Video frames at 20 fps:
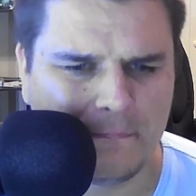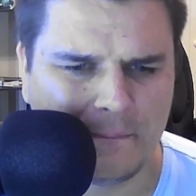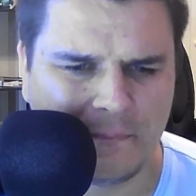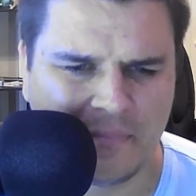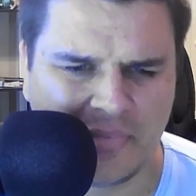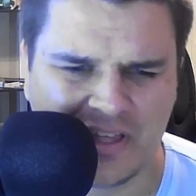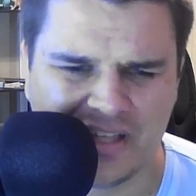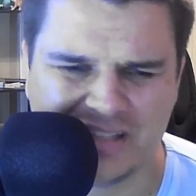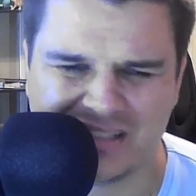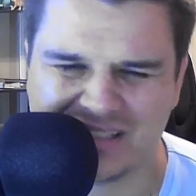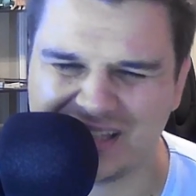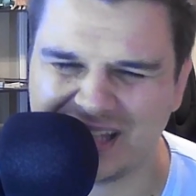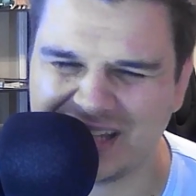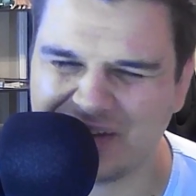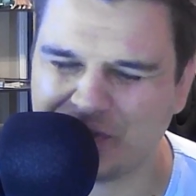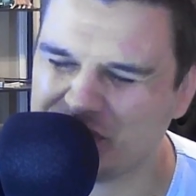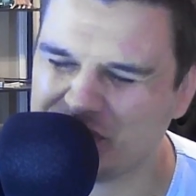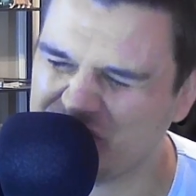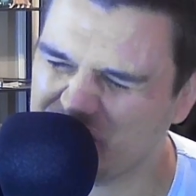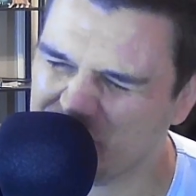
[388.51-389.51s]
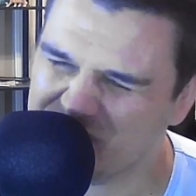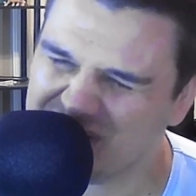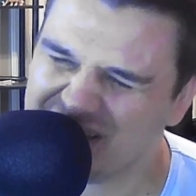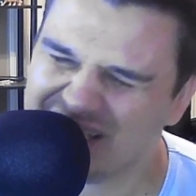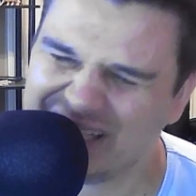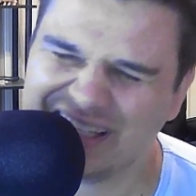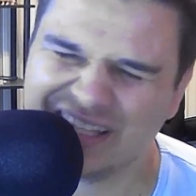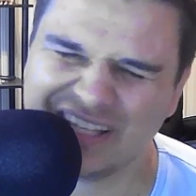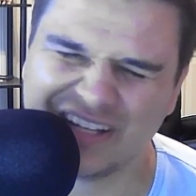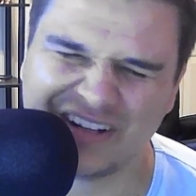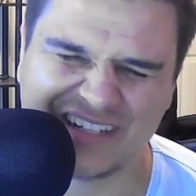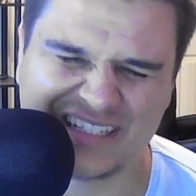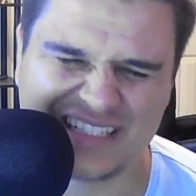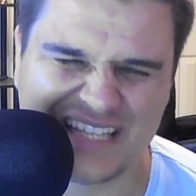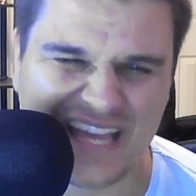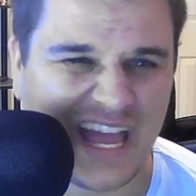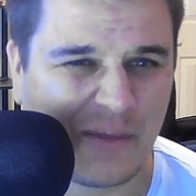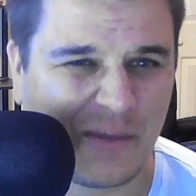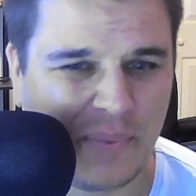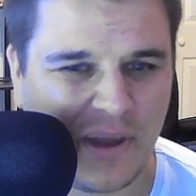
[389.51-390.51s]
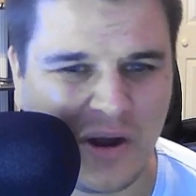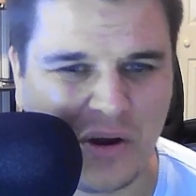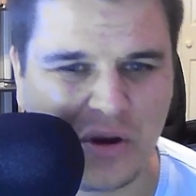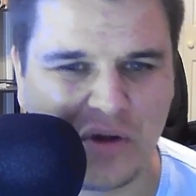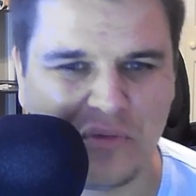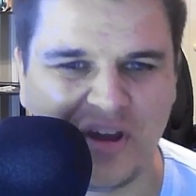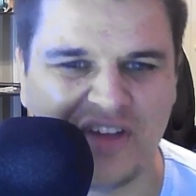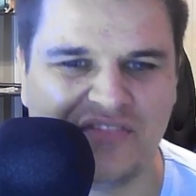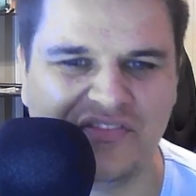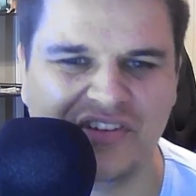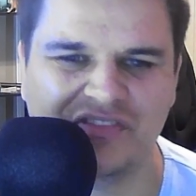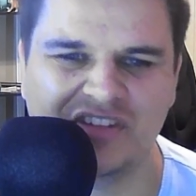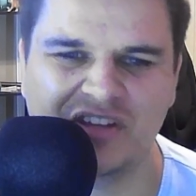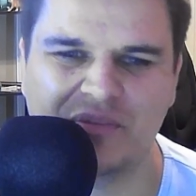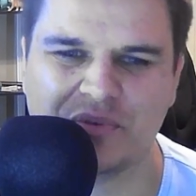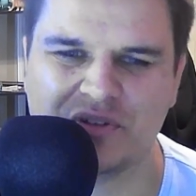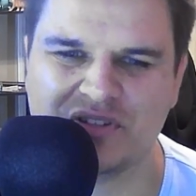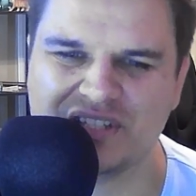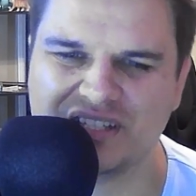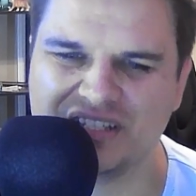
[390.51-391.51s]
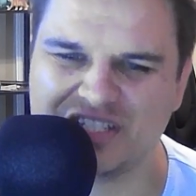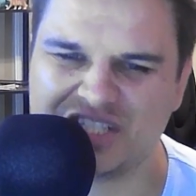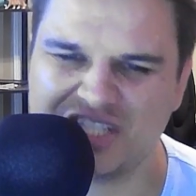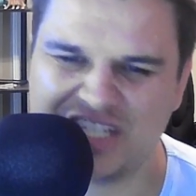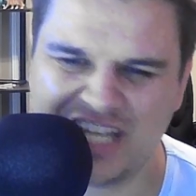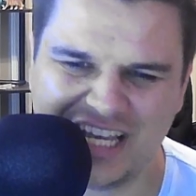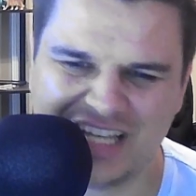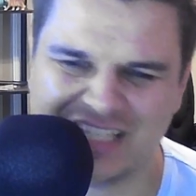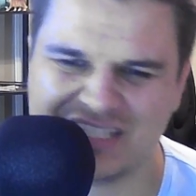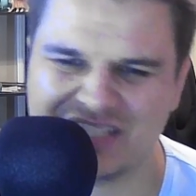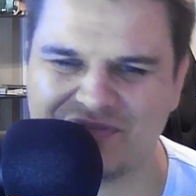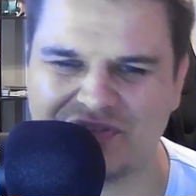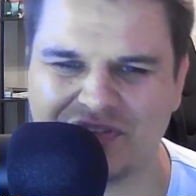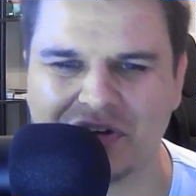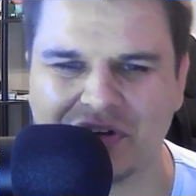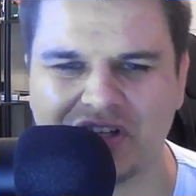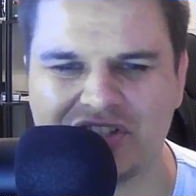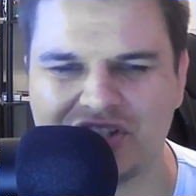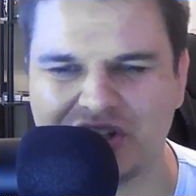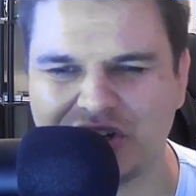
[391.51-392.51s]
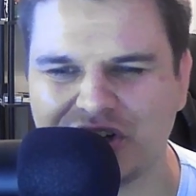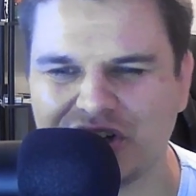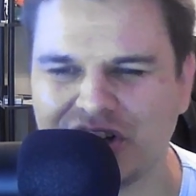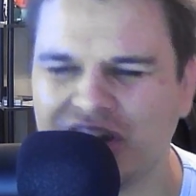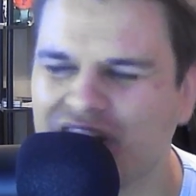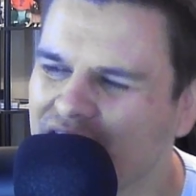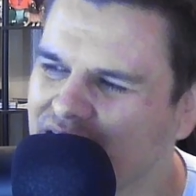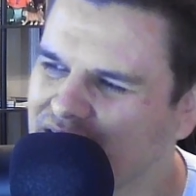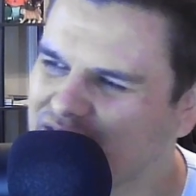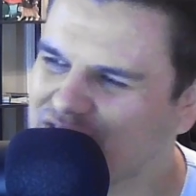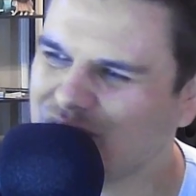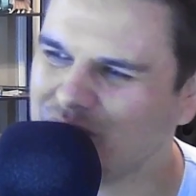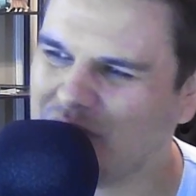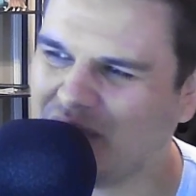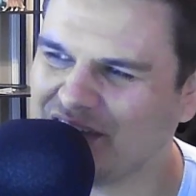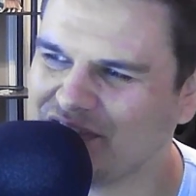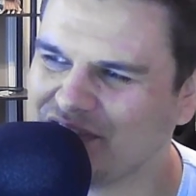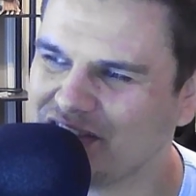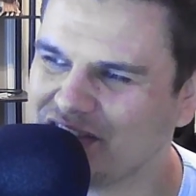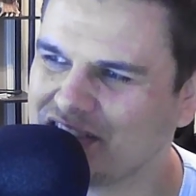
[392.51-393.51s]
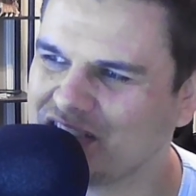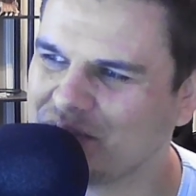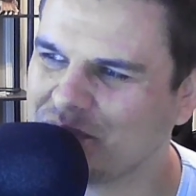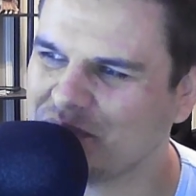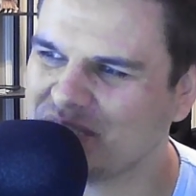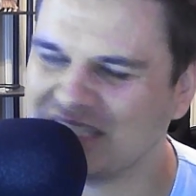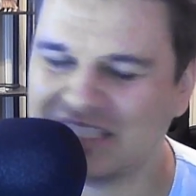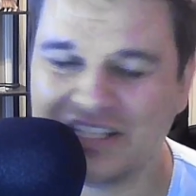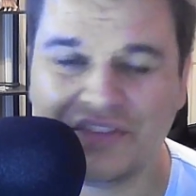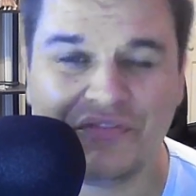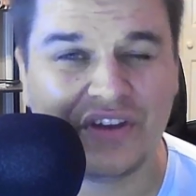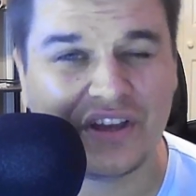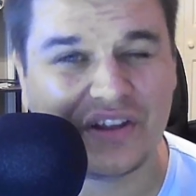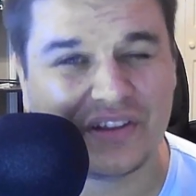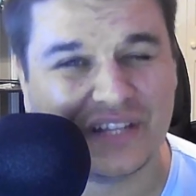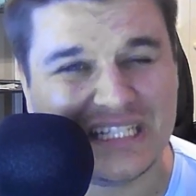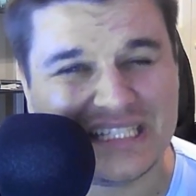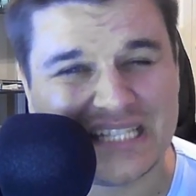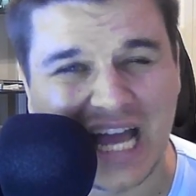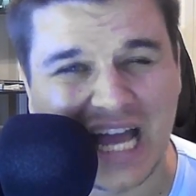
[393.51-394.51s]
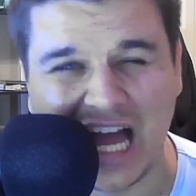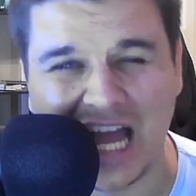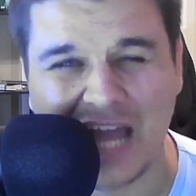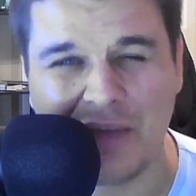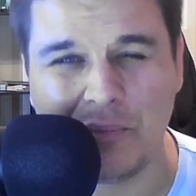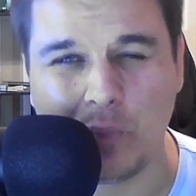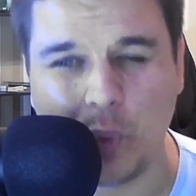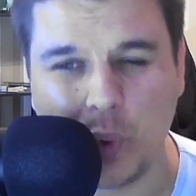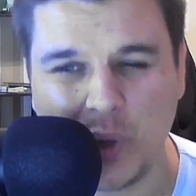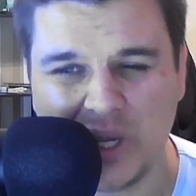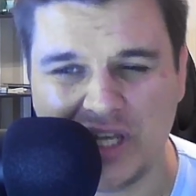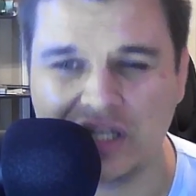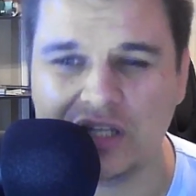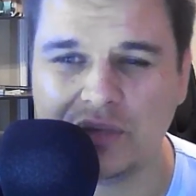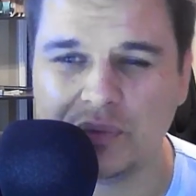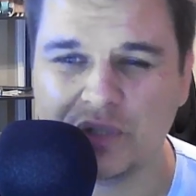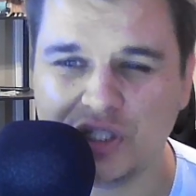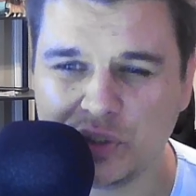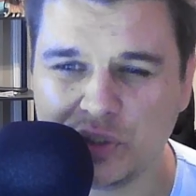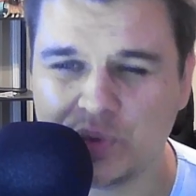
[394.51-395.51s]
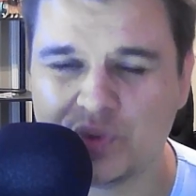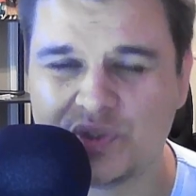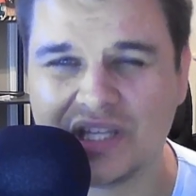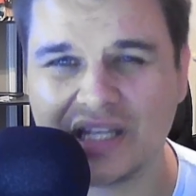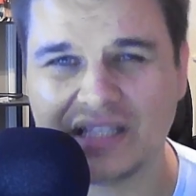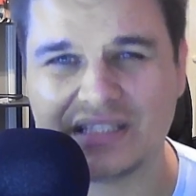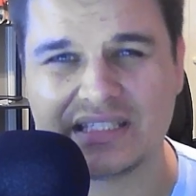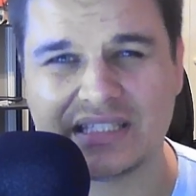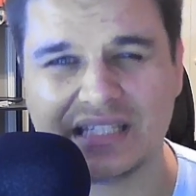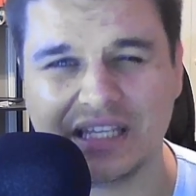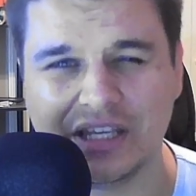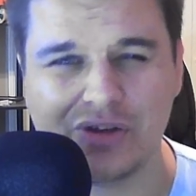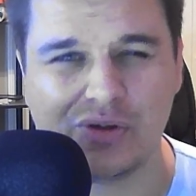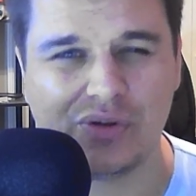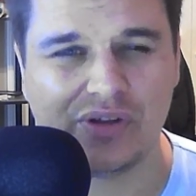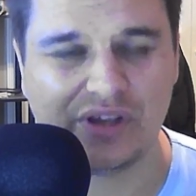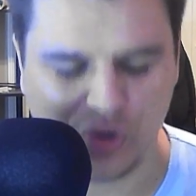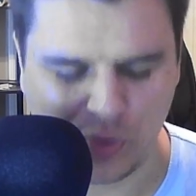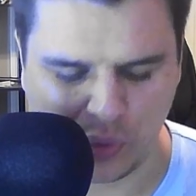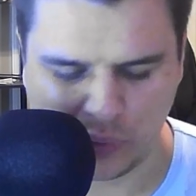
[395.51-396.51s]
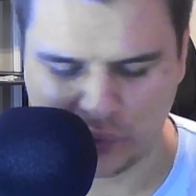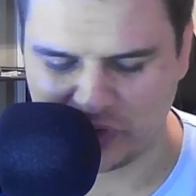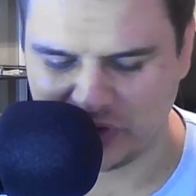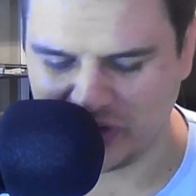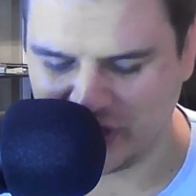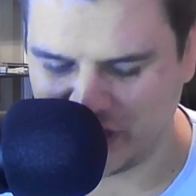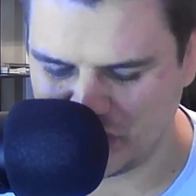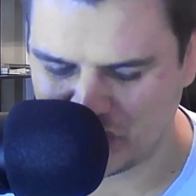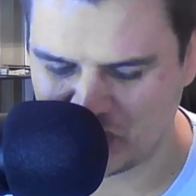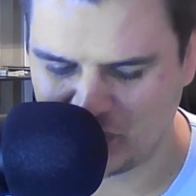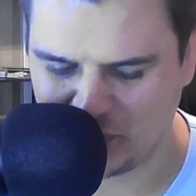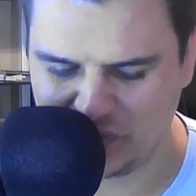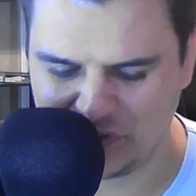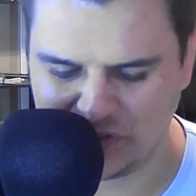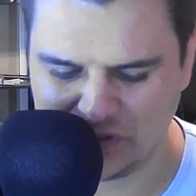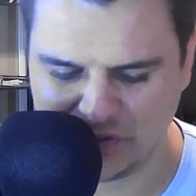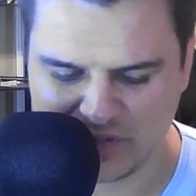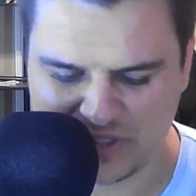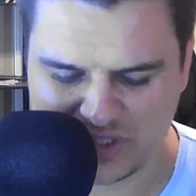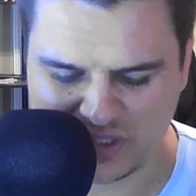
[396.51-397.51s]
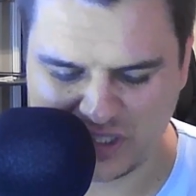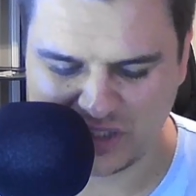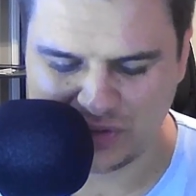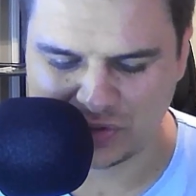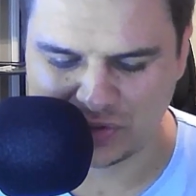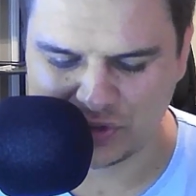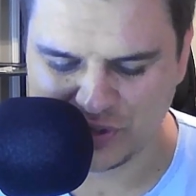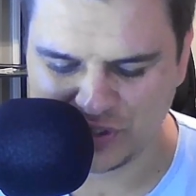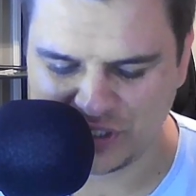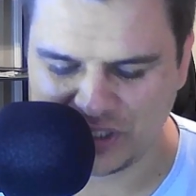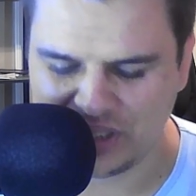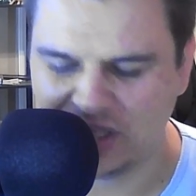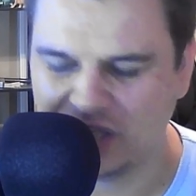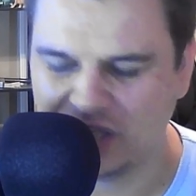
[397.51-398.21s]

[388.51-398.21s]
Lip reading: it's like reducing their attack power by 50% chance for a turn. So you have to specifically time when you would use that skill in coordination with your skill tree,